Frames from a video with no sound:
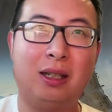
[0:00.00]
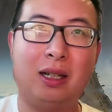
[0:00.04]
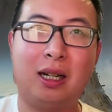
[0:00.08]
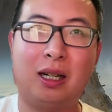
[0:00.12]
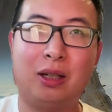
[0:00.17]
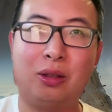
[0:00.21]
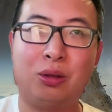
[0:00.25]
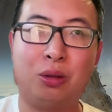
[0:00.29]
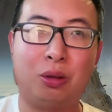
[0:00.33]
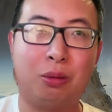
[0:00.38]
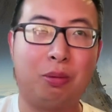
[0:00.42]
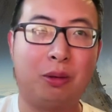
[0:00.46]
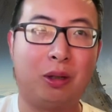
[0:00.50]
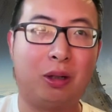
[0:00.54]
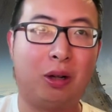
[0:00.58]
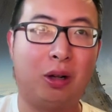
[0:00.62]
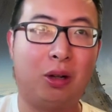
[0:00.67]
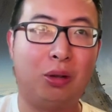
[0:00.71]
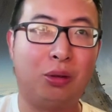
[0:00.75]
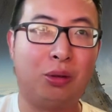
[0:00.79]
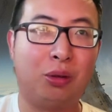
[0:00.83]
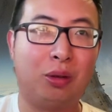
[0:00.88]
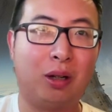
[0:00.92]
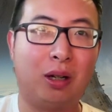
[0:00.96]
super
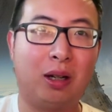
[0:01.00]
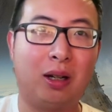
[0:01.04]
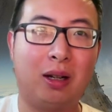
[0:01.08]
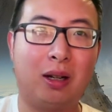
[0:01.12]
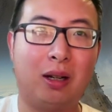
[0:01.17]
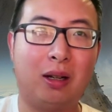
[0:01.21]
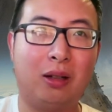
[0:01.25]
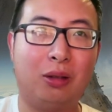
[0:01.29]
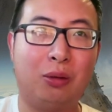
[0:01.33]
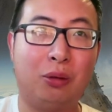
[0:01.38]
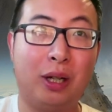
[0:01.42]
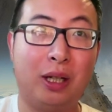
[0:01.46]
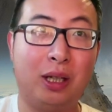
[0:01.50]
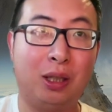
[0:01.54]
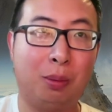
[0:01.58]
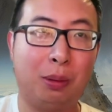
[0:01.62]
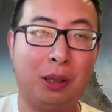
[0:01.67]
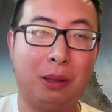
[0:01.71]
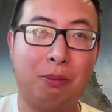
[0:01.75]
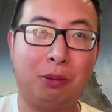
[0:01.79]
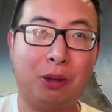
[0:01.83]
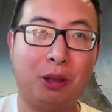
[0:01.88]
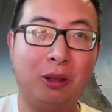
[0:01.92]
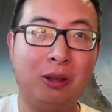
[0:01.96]
ultra rich
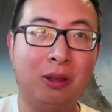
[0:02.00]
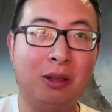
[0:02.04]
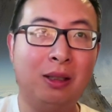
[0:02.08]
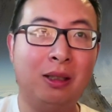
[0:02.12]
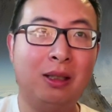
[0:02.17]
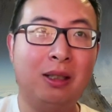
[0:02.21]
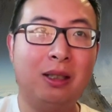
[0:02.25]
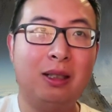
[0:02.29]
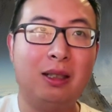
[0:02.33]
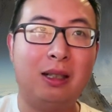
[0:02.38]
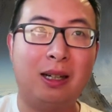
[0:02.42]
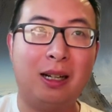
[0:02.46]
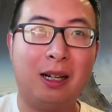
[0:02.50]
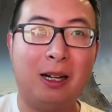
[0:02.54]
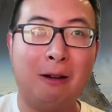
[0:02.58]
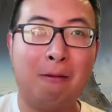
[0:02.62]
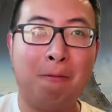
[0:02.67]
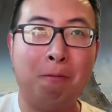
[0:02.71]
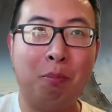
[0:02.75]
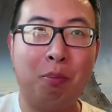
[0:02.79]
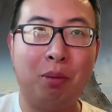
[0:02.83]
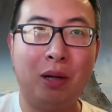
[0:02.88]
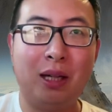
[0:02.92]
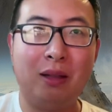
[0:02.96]
people.
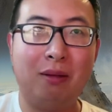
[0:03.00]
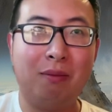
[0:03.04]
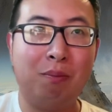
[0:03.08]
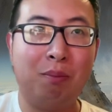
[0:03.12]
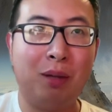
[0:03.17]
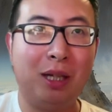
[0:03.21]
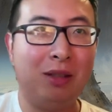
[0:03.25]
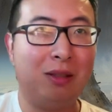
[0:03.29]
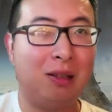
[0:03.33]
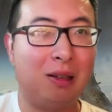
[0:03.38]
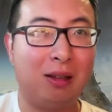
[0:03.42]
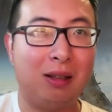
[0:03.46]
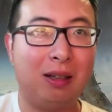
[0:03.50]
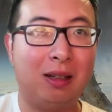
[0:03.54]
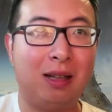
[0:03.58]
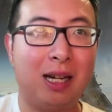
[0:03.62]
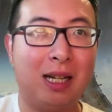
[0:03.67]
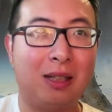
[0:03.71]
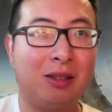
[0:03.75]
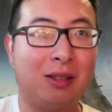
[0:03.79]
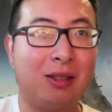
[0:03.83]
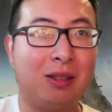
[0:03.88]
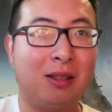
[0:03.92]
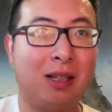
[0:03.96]
But basically,
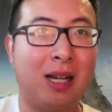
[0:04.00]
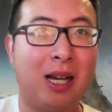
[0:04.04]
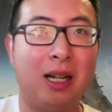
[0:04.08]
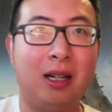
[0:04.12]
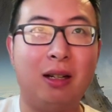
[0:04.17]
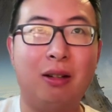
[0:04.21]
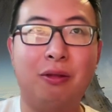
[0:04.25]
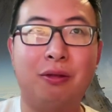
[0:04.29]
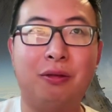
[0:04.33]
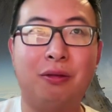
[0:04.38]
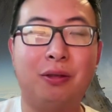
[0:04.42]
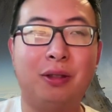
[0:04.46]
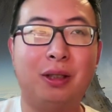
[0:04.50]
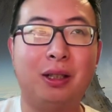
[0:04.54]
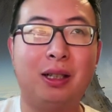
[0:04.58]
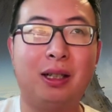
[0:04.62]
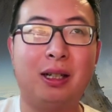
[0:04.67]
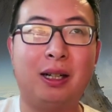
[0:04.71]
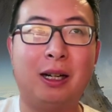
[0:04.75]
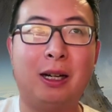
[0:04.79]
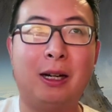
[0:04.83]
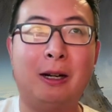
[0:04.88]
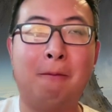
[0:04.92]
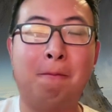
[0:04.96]
that's kind of
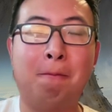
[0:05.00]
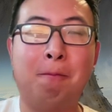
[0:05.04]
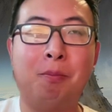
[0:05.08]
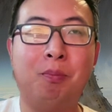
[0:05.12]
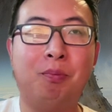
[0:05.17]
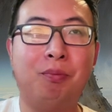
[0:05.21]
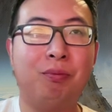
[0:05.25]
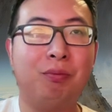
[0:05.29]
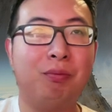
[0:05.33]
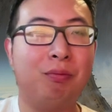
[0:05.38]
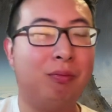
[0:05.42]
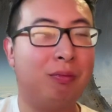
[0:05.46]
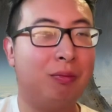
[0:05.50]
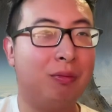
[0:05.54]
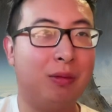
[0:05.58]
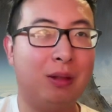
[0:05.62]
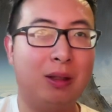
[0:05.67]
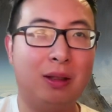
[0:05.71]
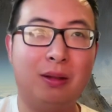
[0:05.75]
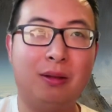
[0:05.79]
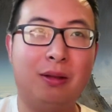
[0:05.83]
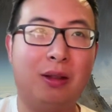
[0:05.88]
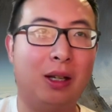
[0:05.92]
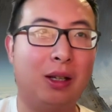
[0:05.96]

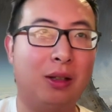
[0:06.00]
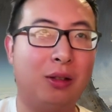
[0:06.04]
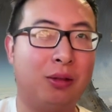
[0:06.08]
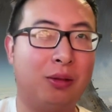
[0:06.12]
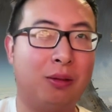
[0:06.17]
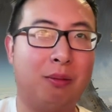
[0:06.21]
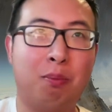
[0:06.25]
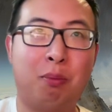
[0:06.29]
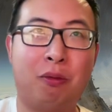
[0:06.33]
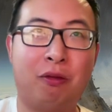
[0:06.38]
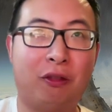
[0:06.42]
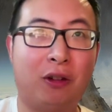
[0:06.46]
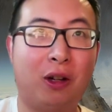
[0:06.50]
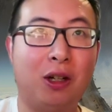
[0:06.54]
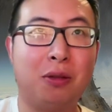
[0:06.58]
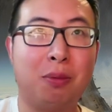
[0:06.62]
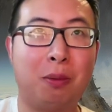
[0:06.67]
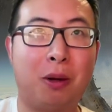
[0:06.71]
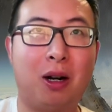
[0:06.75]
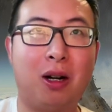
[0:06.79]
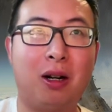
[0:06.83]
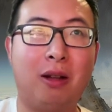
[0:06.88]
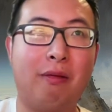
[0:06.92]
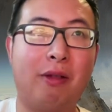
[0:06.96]
this first
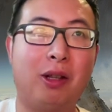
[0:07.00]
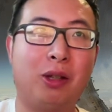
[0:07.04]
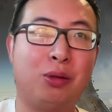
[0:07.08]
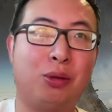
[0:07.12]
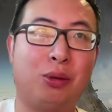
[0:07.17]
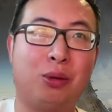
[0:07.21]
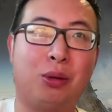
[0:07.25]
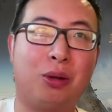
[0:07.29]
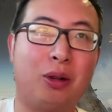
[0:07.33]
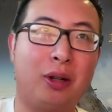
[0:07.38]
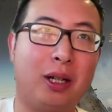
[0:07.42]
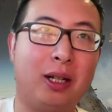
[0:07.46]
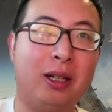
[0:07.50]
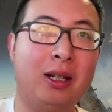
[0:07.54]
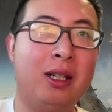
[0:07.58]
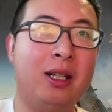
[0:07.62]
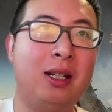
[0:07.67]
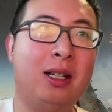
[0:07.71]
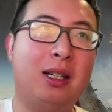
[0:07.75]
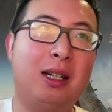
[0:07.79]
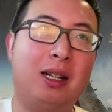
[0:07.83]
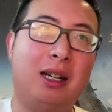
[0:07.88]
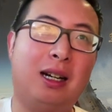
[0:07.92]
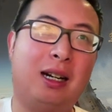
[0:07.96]
part of this story
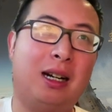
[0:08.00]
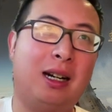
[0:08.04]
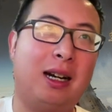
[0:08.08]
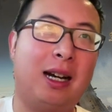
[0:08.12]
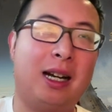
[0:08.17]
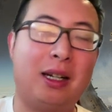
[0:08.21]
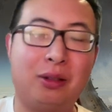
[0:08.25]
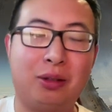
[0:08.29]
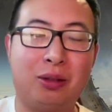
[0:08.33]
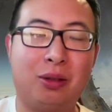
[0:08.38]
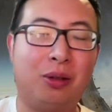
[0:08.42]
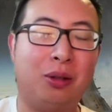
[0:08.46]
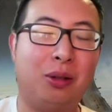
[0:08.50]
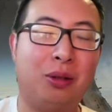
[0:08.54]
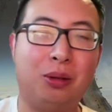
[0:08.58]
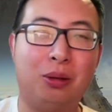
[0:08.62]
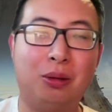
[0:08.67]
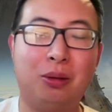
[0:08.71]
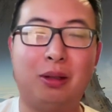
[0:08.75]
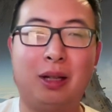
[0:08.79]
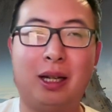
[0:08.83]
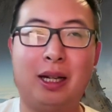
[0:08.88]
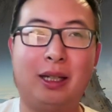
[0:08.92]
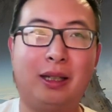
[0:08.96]
as
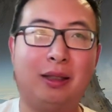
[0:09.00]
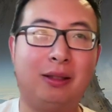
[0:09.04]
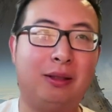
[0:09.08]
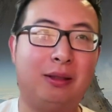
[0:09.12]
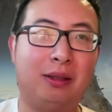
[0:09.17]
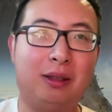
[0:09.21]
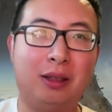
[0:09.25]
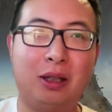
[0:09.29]
to, like,